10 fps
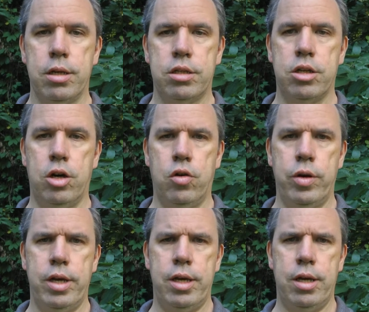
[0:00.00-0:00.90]
So
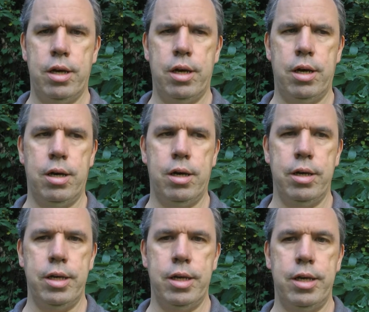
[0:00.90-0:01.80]

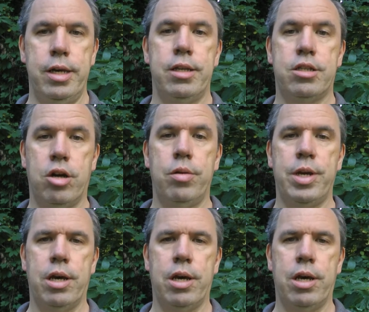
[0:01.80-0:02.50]
it started